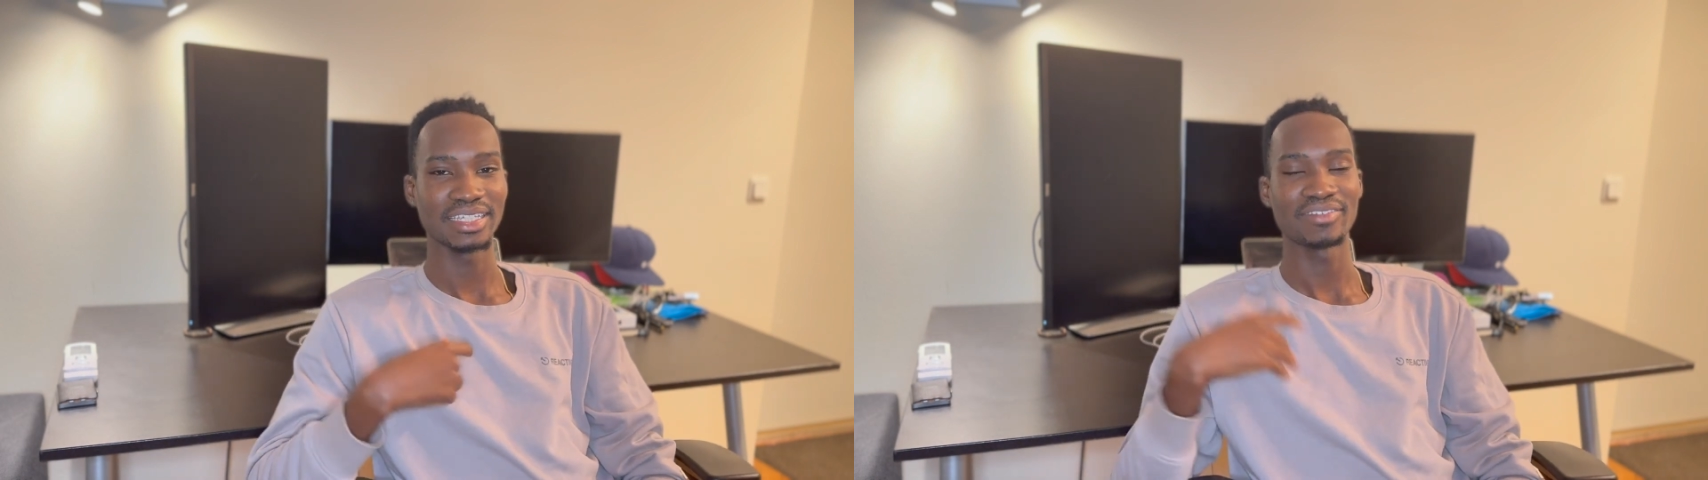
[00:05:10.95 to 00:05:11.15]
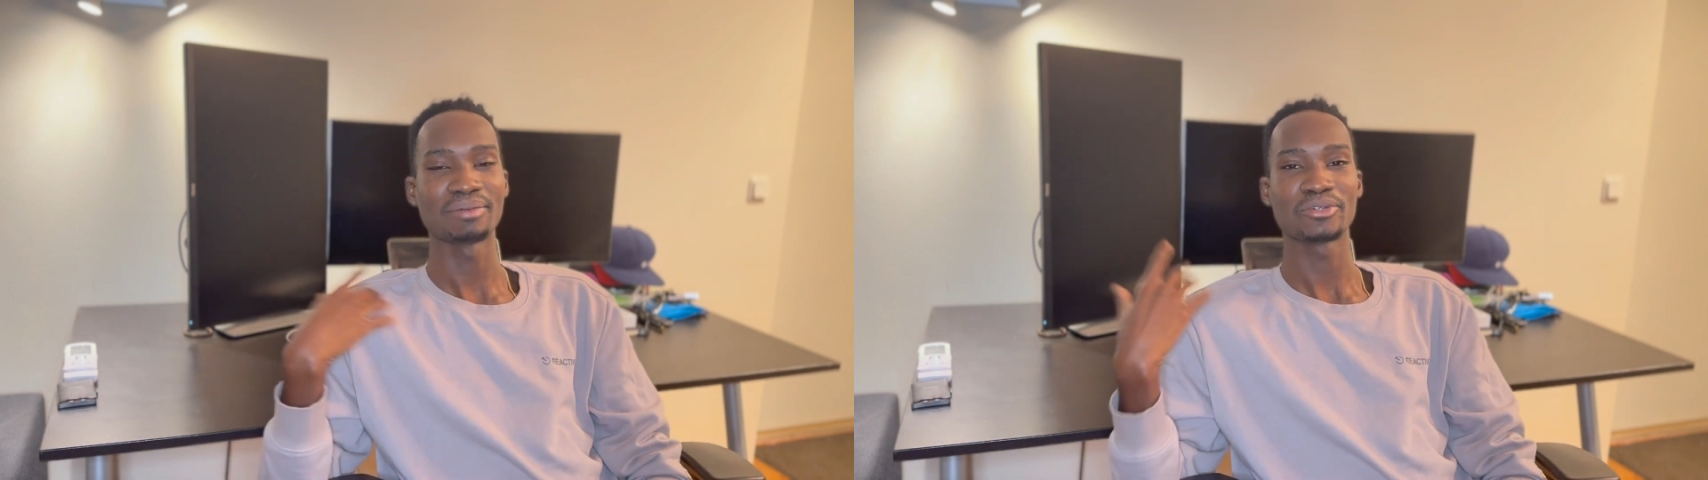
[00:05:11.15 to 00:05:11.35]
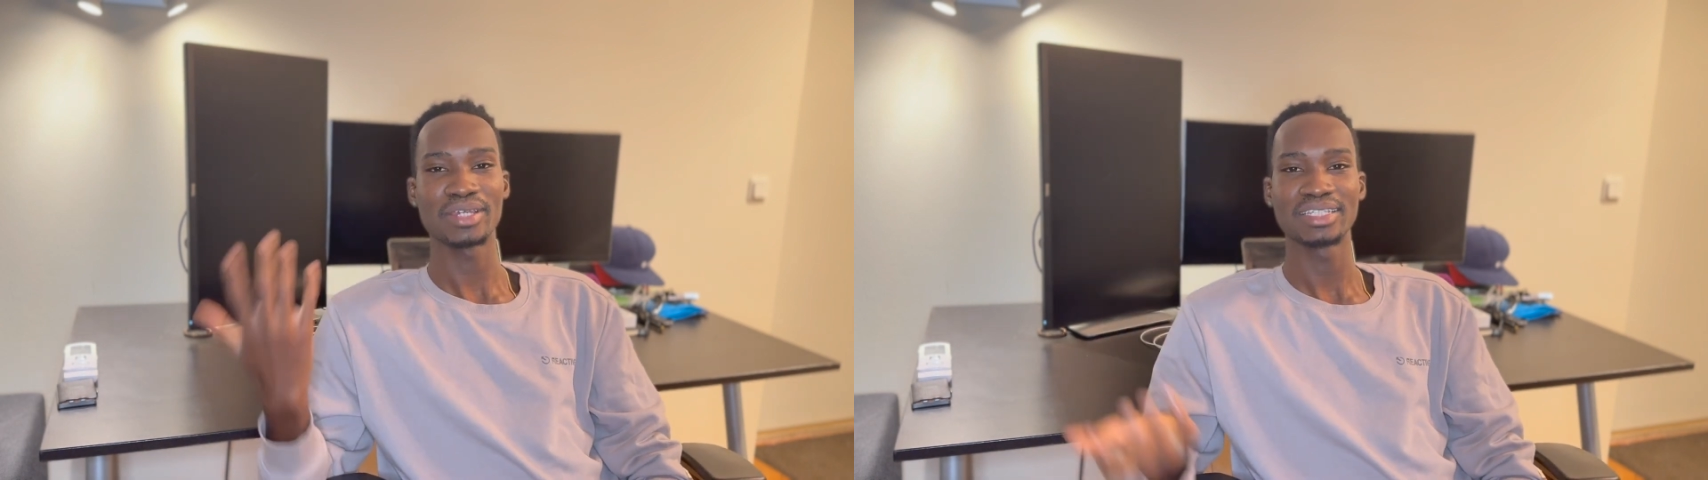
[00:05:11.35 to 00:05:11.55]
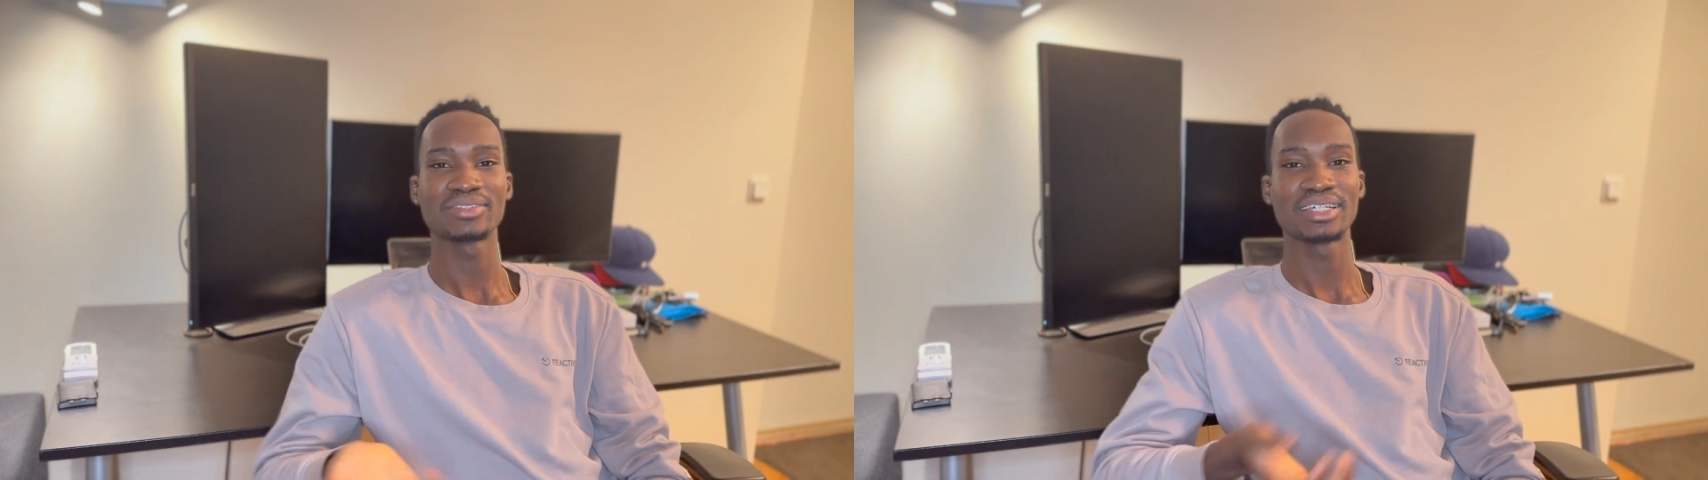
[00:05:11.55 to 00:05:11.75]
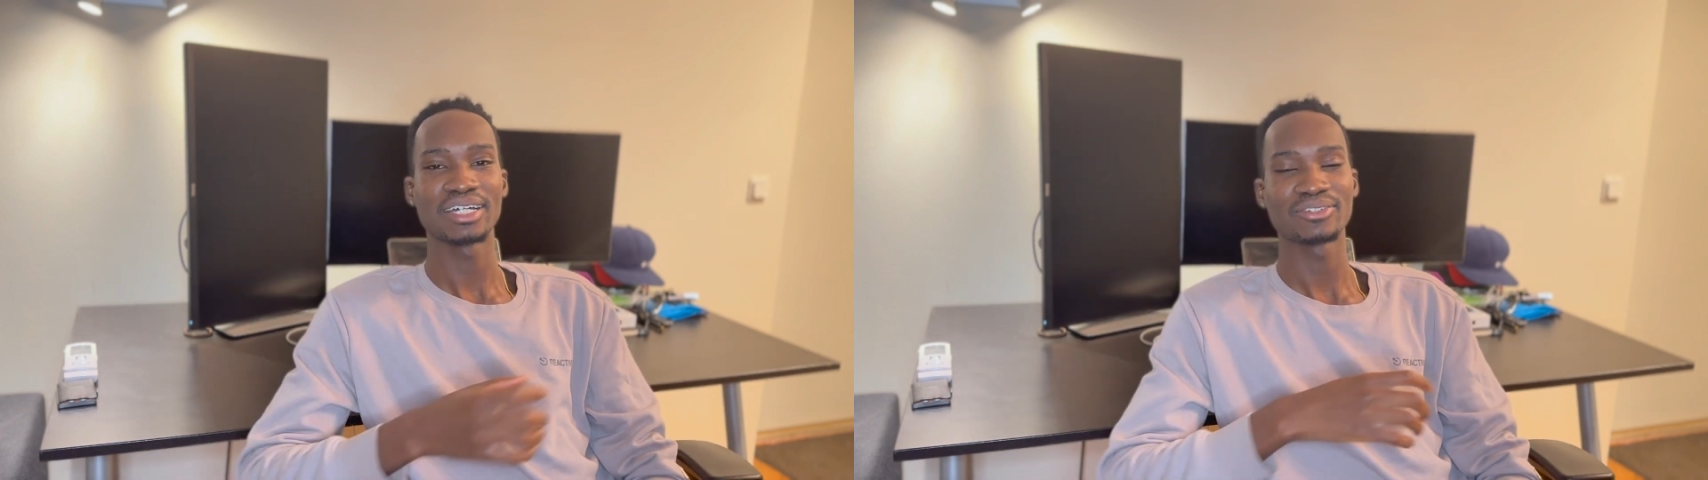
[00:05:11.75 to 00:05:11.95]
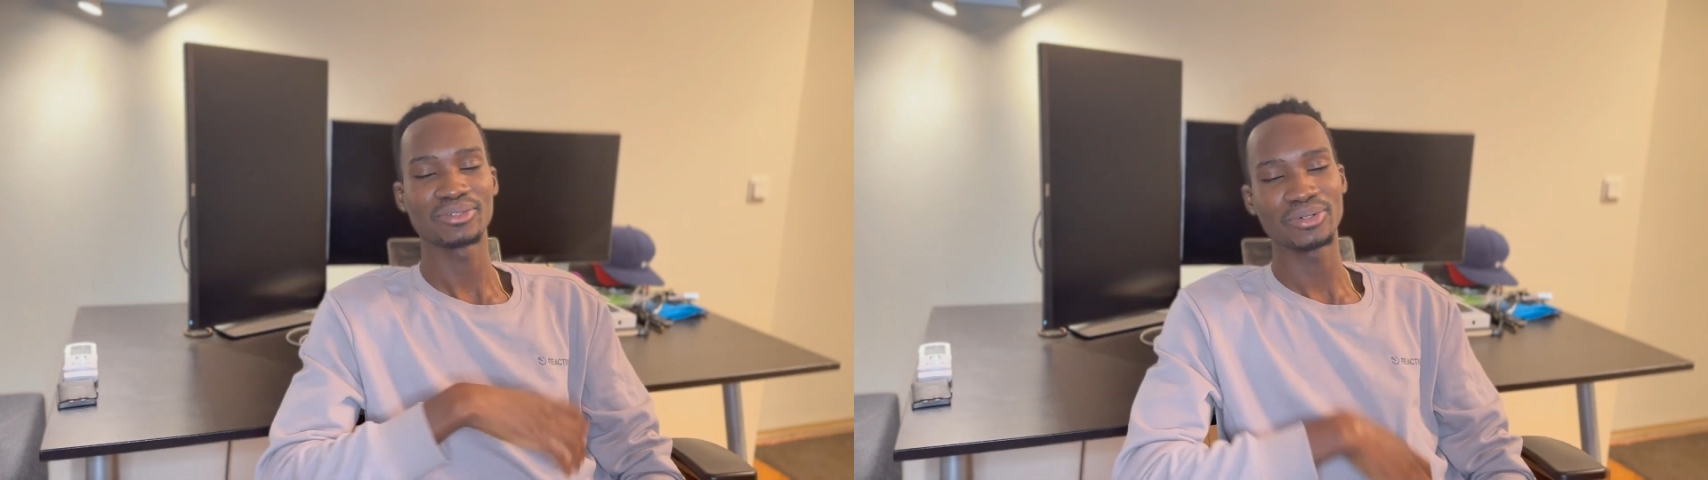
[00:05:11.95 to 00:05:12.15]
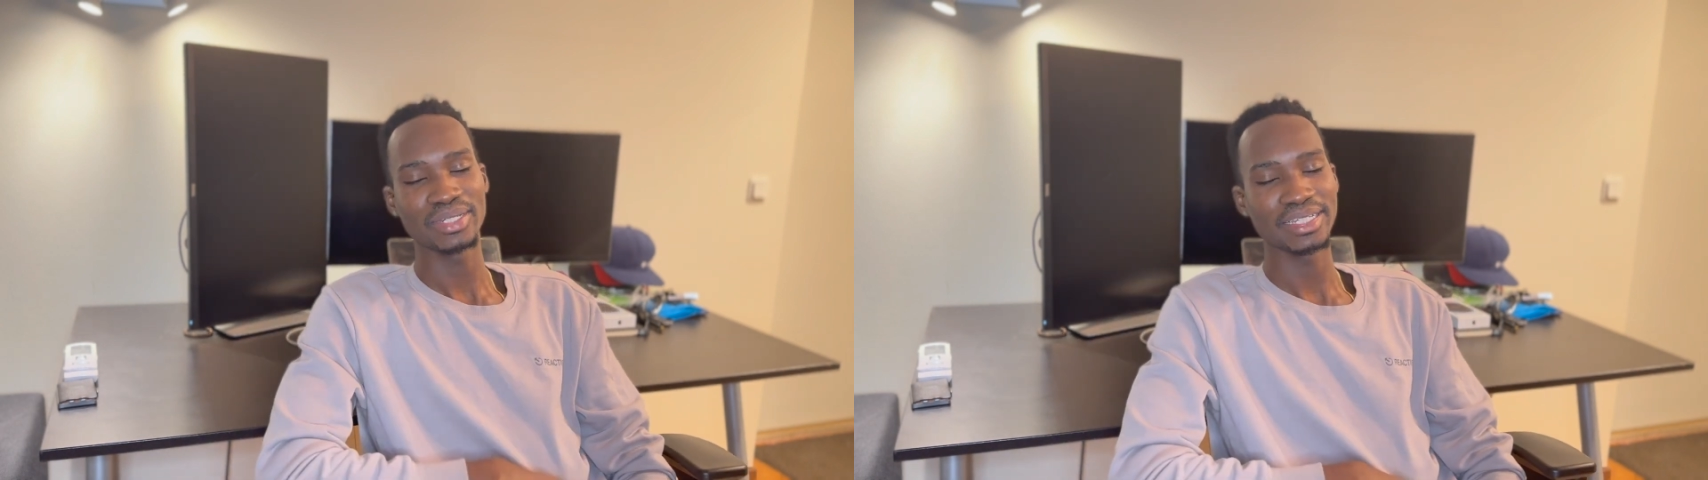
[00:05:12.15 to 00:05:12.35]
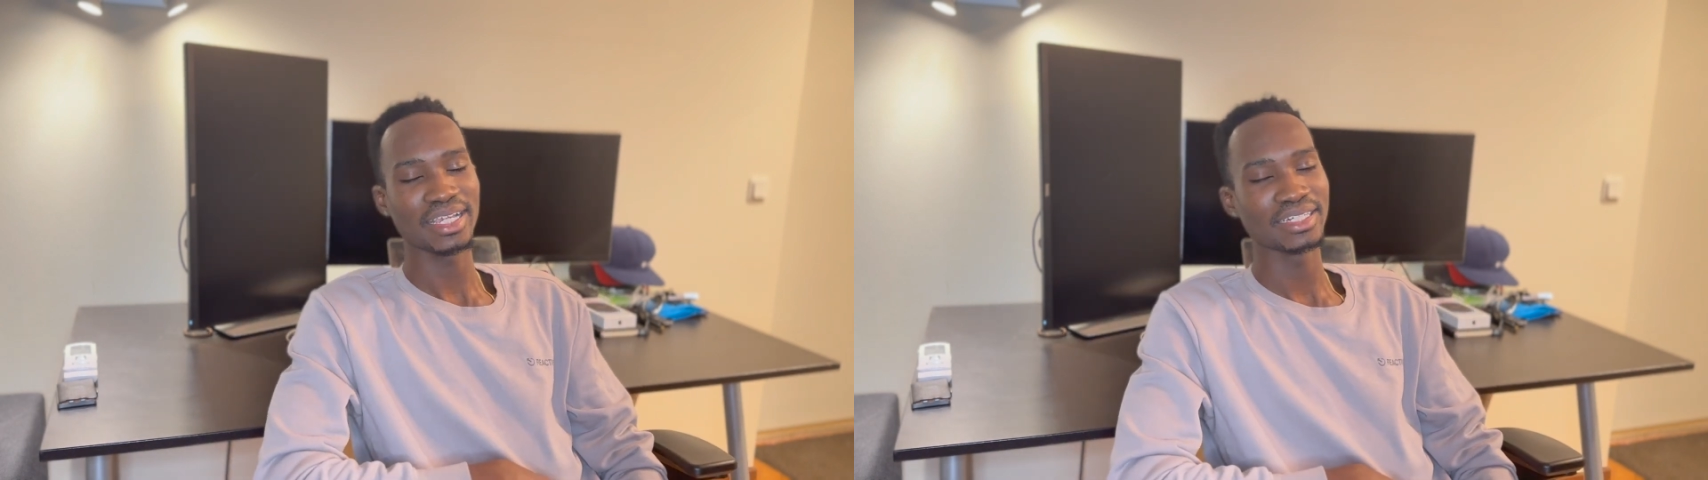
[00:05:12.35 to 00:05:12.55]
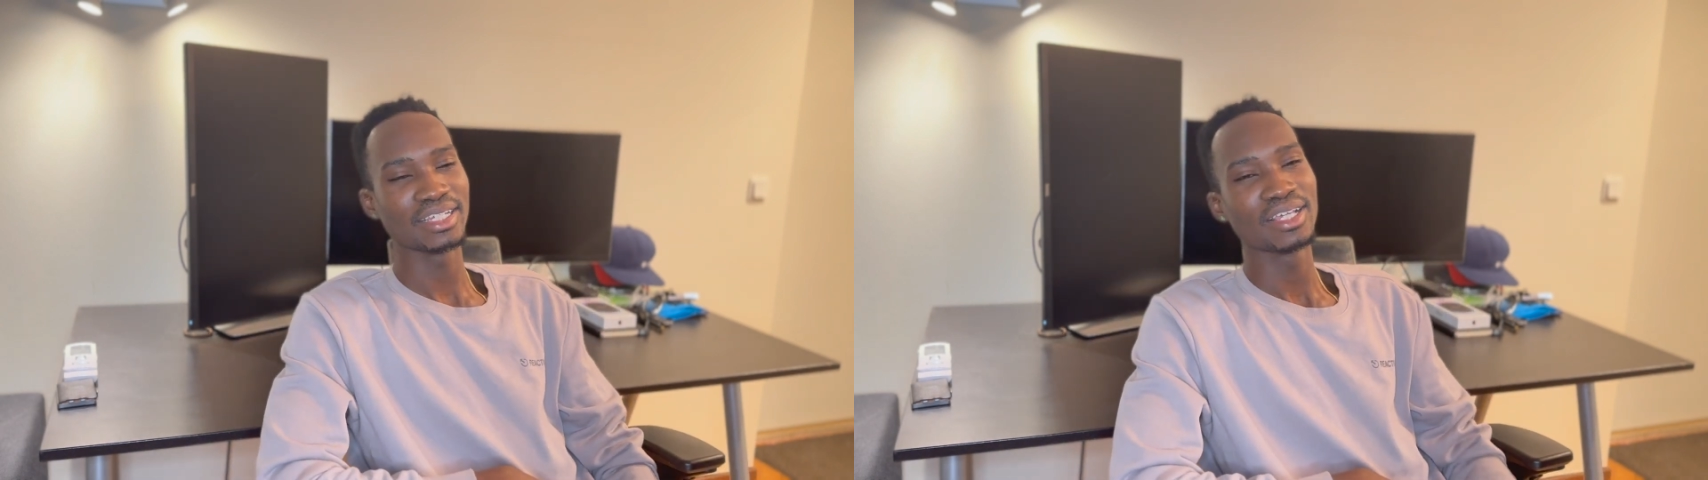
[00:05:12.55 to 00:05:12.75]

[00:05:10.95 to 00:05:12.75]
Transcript: if I'm trying to learn how to code again.